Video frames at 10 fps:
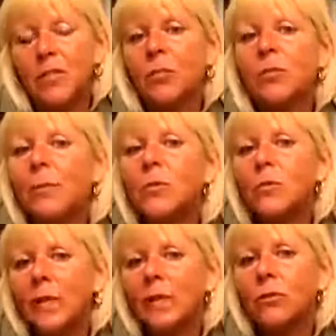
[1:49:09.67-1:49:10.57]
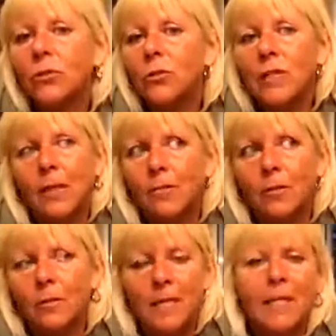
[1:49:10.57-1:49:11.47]
So that was where the horse came
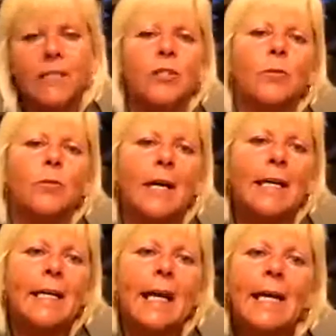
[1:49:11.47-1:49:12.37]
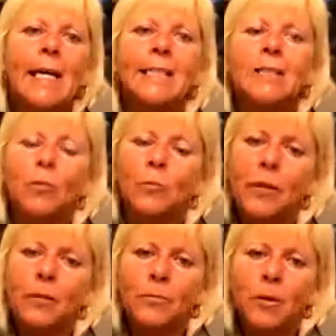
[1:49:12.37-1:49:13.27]
from. So I ended up
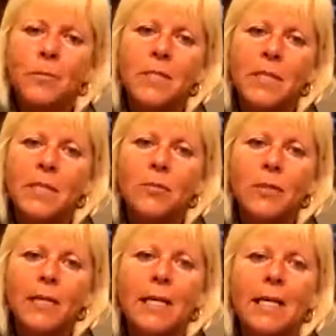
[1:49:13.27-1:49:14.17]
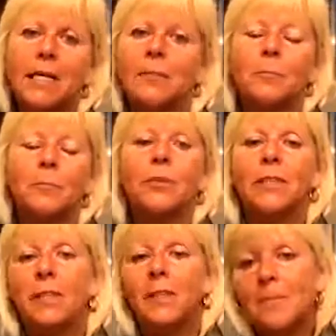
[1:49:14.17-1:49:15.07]
promising it to the client, but
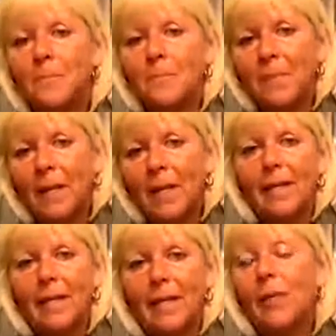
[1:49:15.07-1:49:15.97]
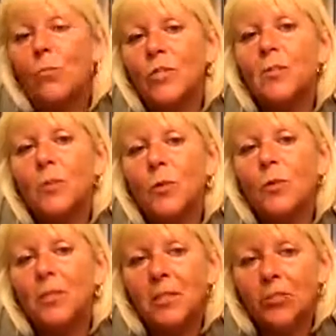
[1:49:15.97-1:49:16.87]
it was
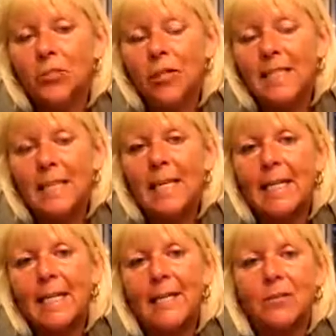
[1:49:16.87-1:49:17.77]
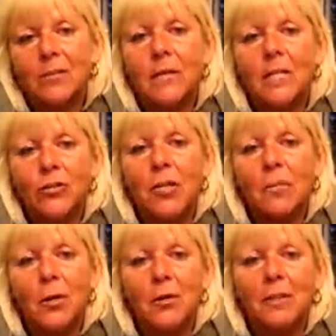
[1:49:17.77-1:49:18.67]
supposed to be staying here as my trick
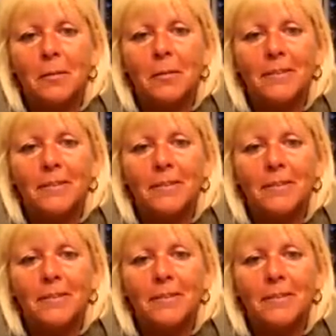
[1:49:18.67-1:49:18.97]
farm.